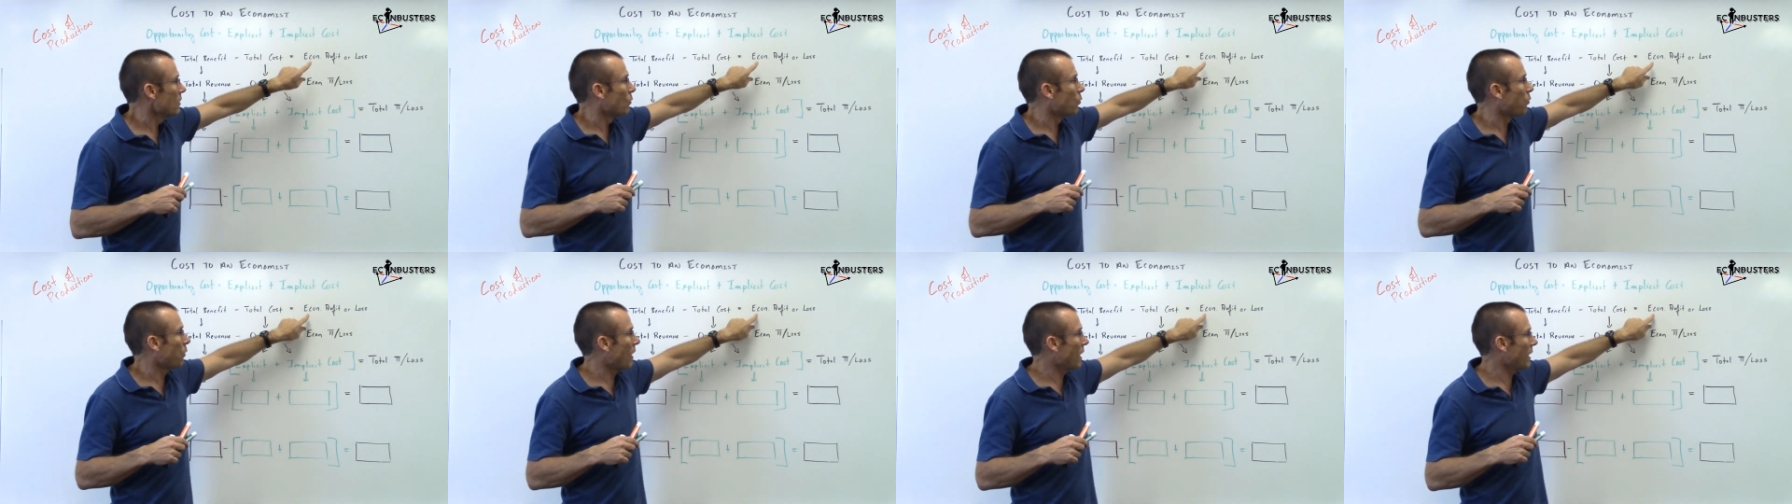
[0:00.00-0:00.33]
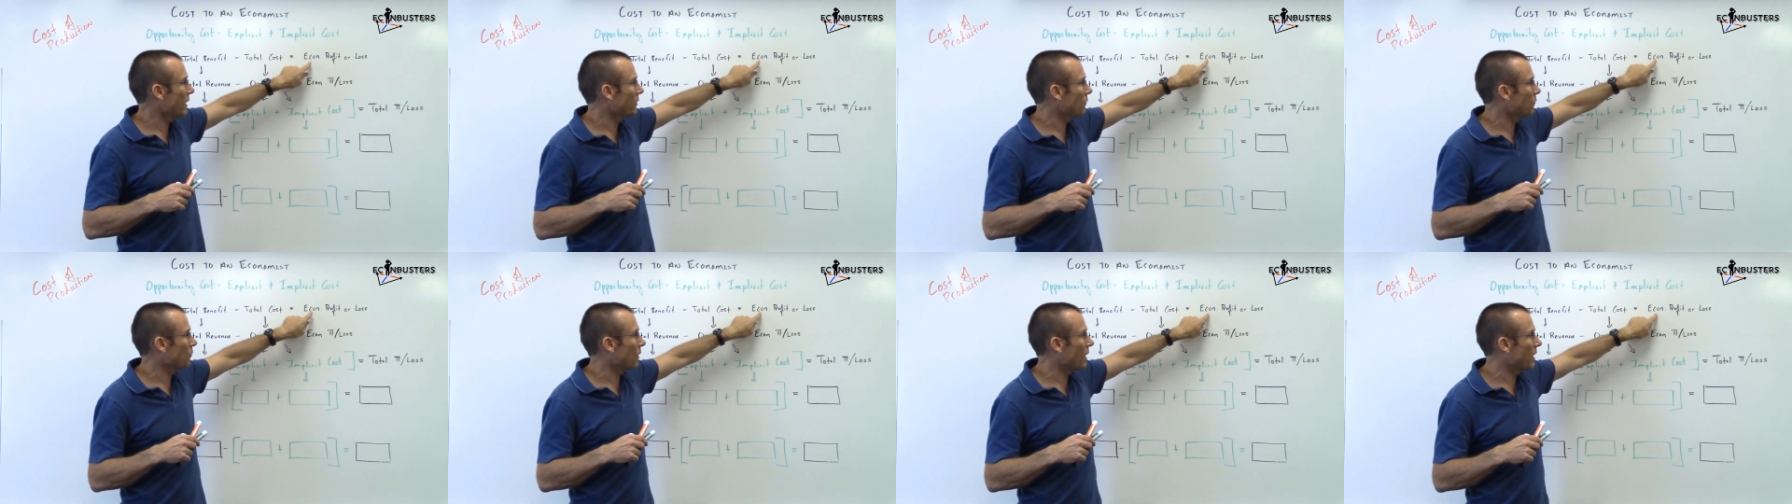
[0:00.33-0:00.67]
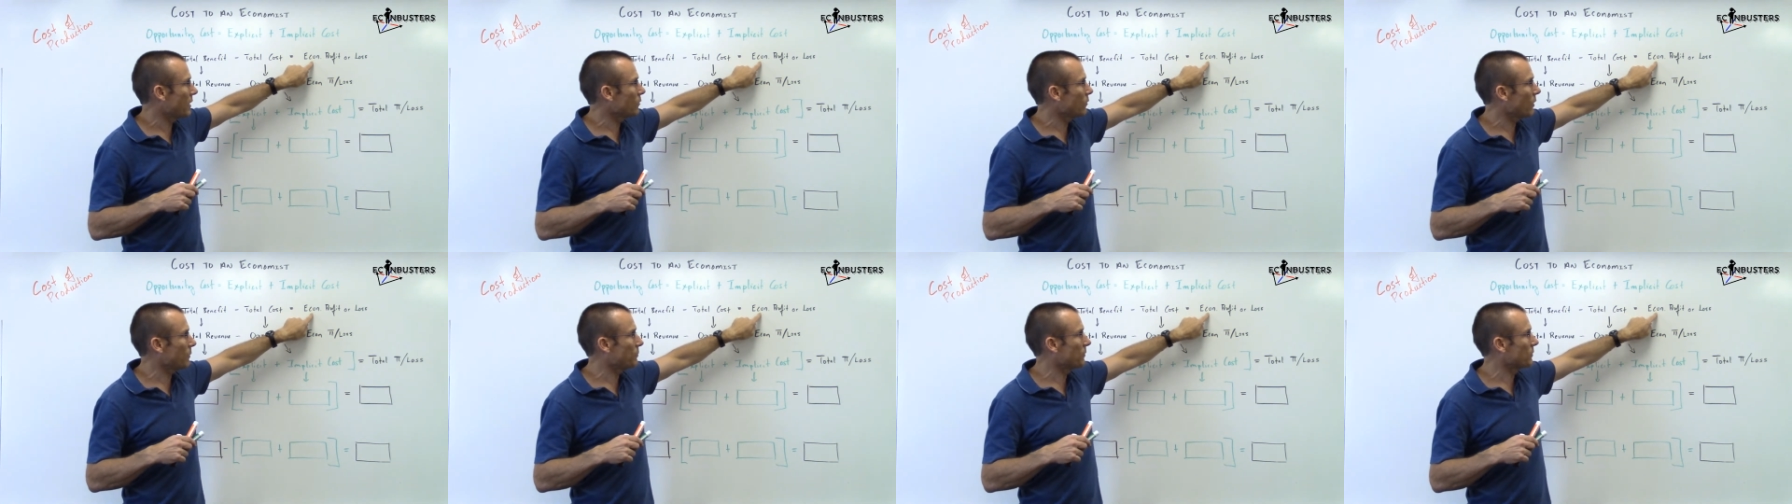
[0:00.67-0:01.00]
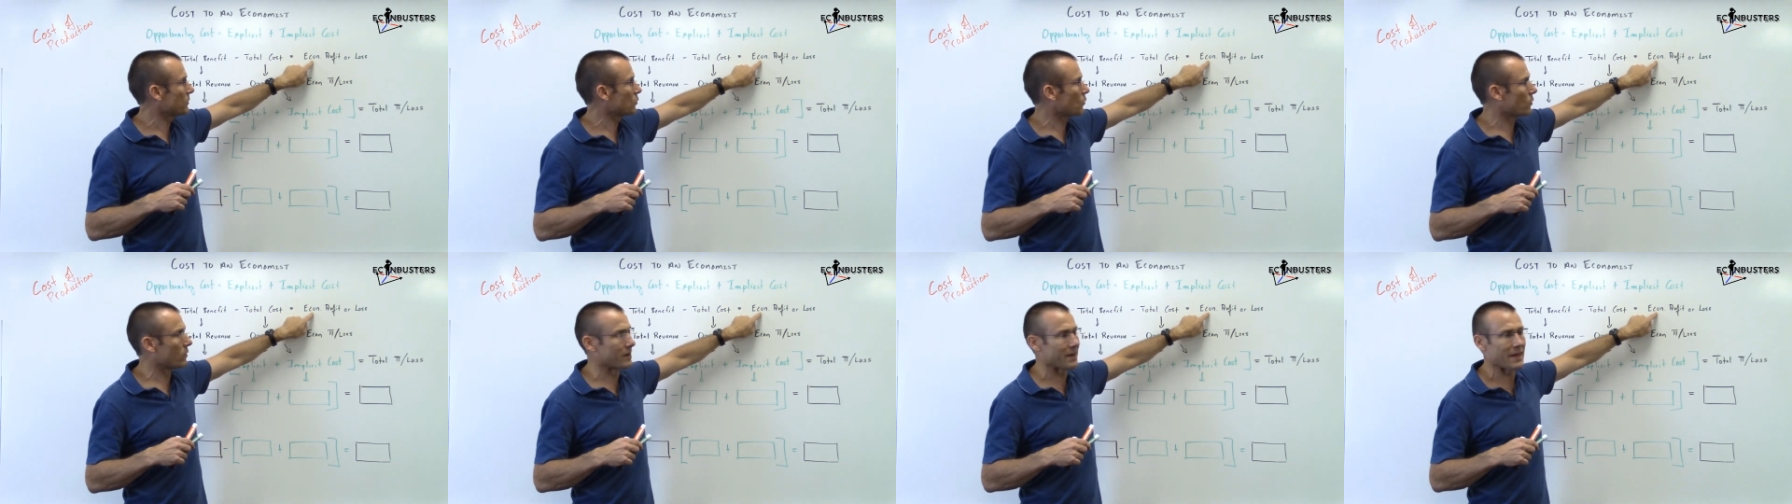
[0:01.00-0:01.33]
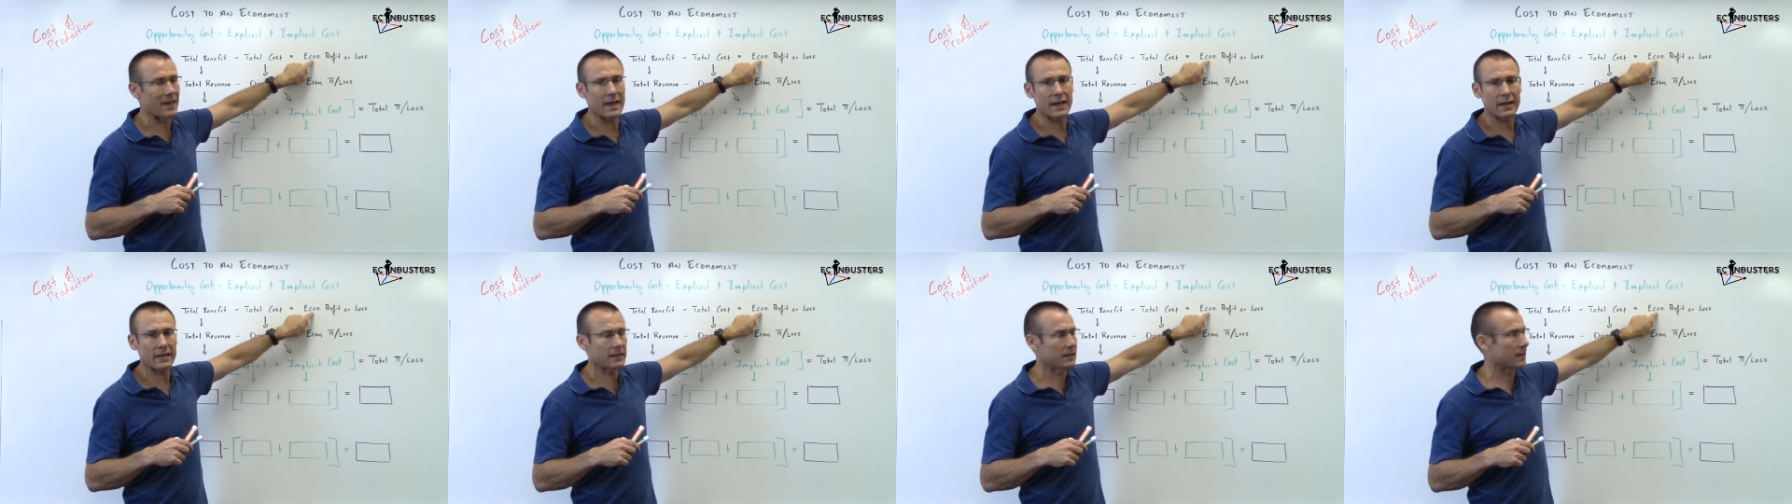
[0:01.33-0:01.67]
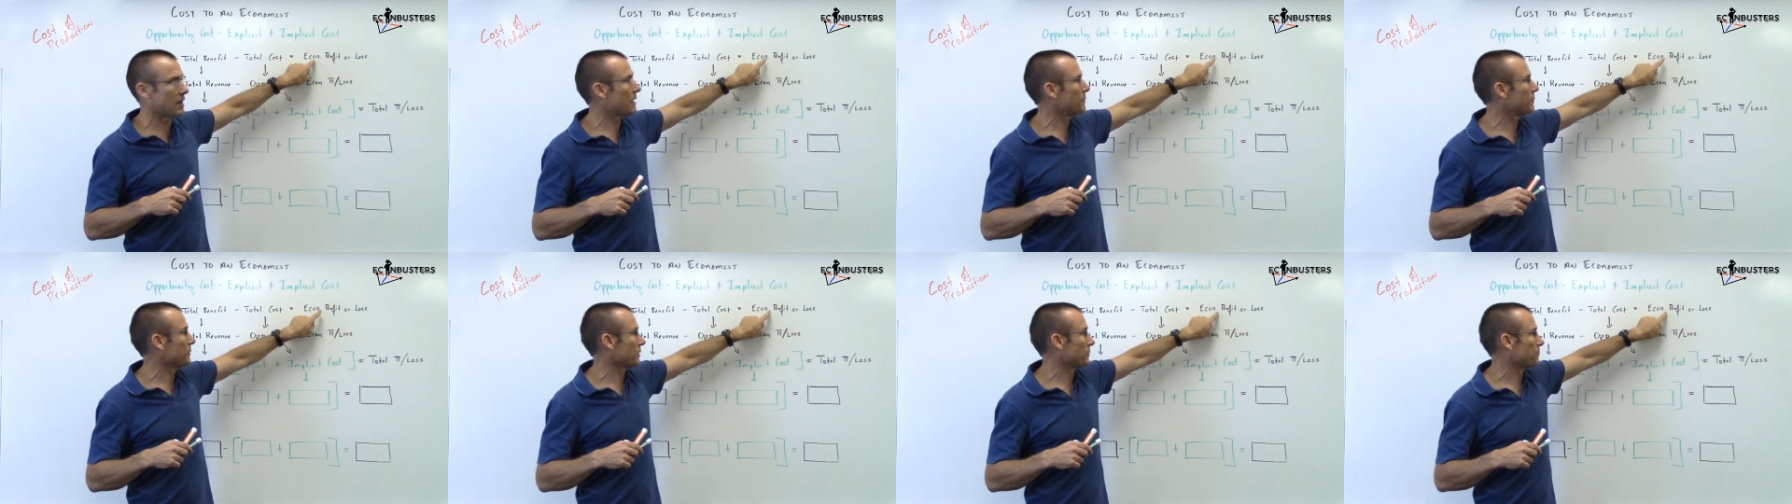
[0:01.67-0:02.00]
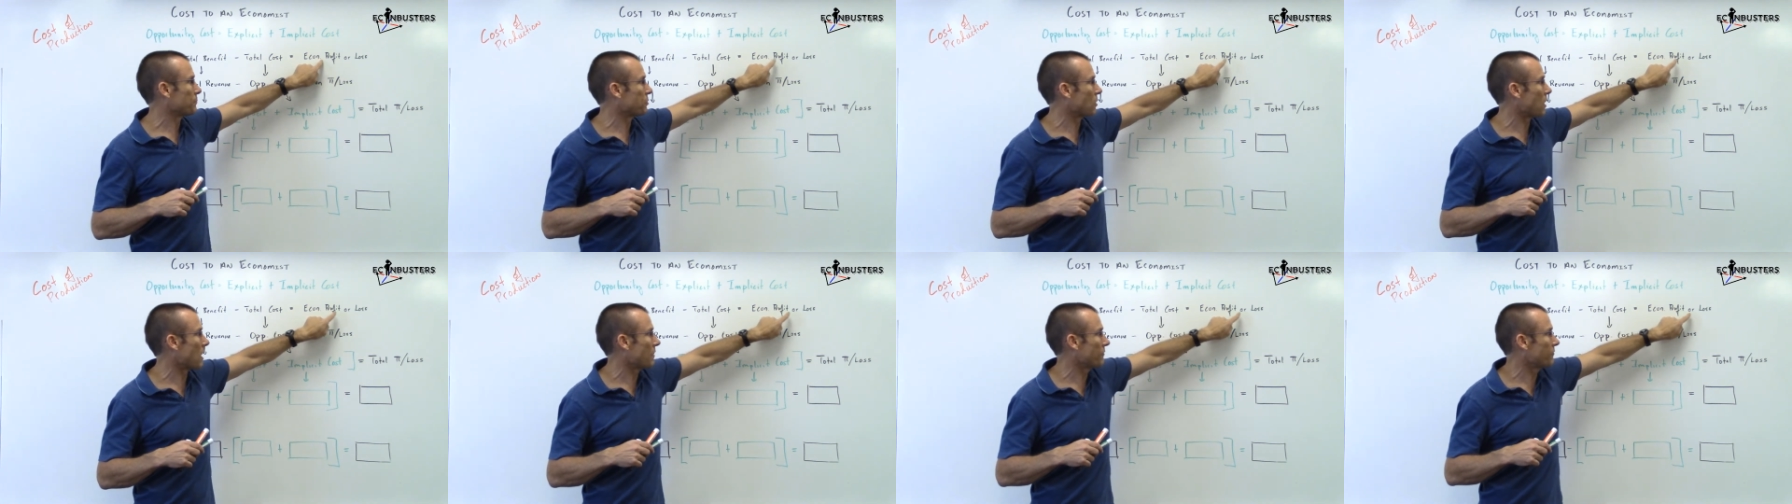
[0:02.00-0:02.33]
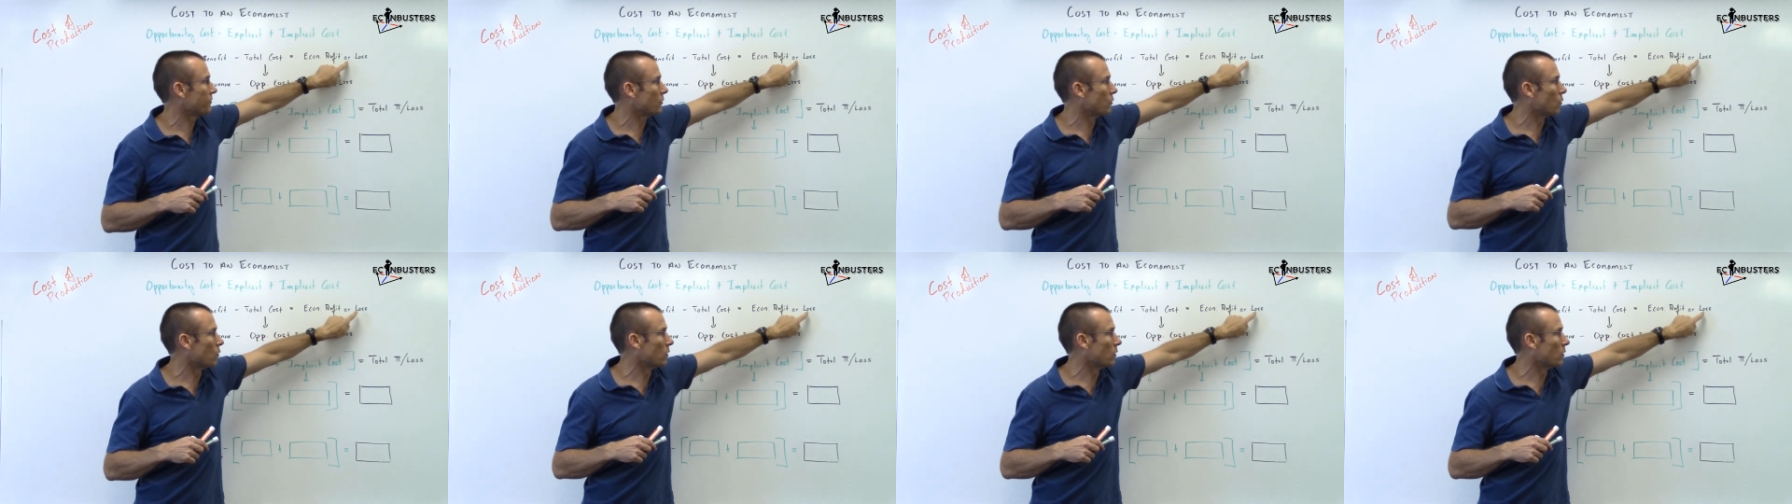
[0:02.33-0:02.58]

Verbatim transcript: Why, why do I put the word economic profit